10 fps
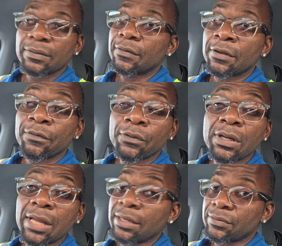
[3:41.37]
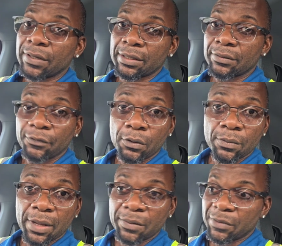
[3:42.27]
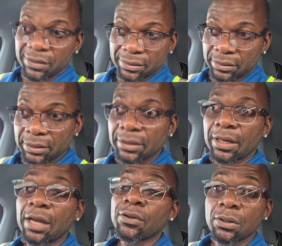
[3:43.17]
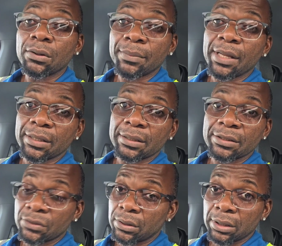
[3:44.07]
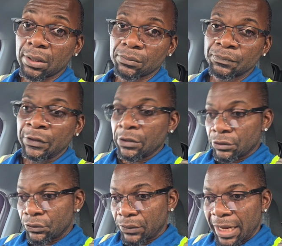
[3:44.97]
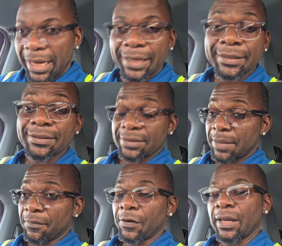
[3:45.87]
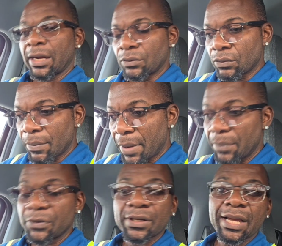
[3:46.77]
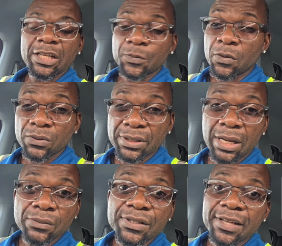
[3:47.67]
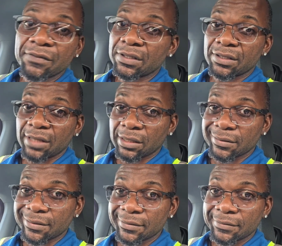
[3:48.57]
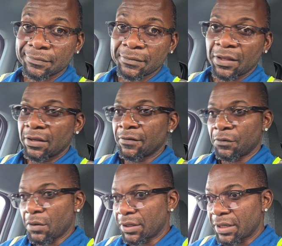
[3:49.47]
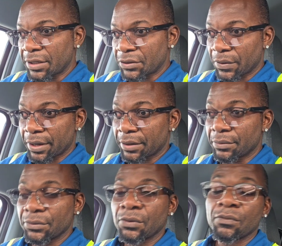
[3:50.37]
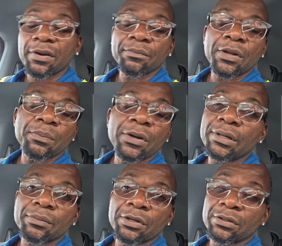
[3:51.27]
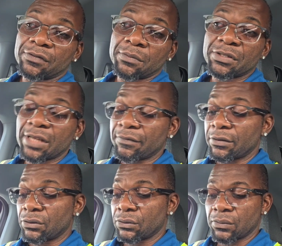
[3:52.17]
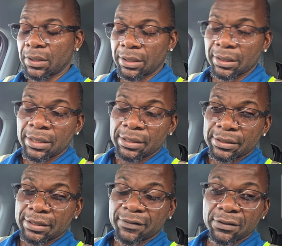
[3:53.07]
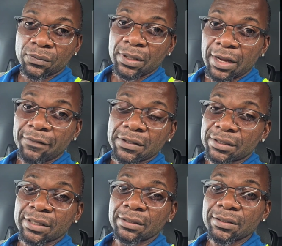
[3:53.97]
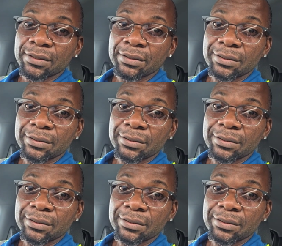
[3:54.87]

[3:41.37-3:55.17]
if you're a day trader, if you want to make money, now you're going to make it. It's going to go. July, the same thing. I do remember Kaspa was down 7 cents. If you're a day trader, you would have made money, because from 7 to 11 cents,